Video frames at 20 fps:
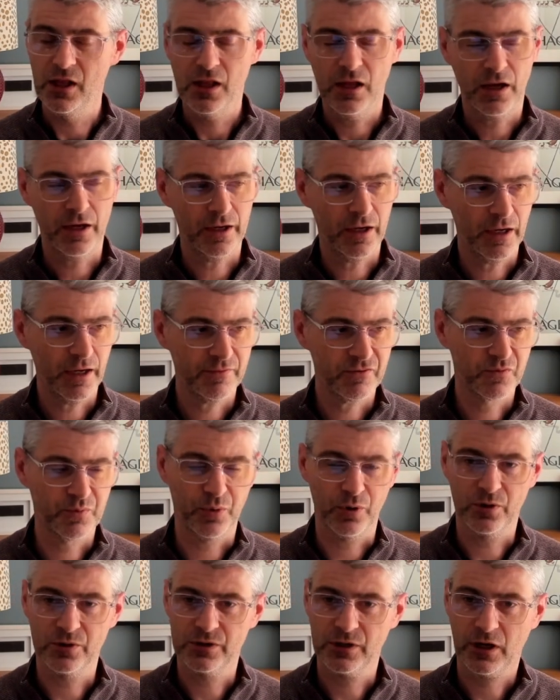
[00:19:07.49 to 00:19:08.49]
And I have
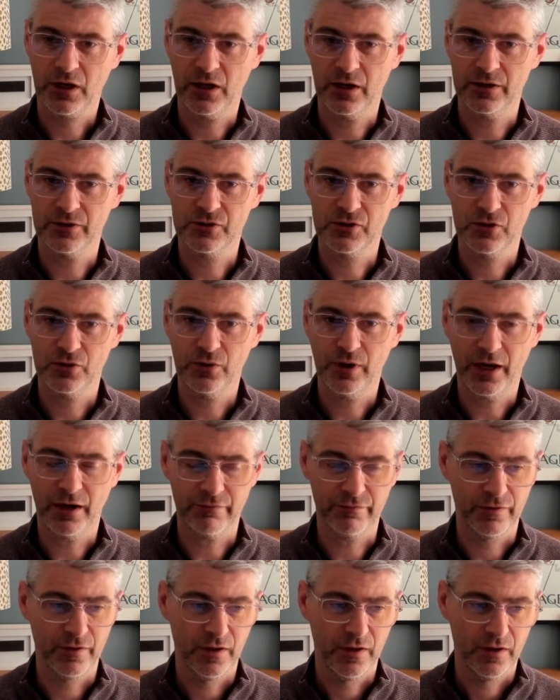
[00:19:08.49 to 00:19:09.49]
spoken to clients who
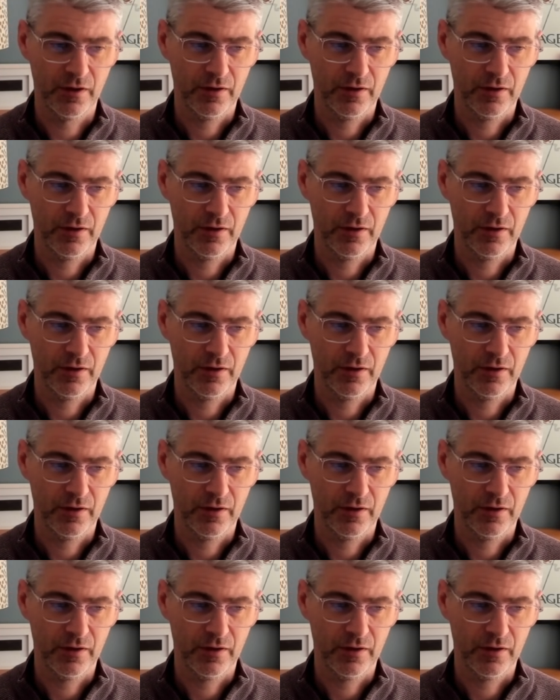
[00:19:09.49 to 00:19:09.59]
have,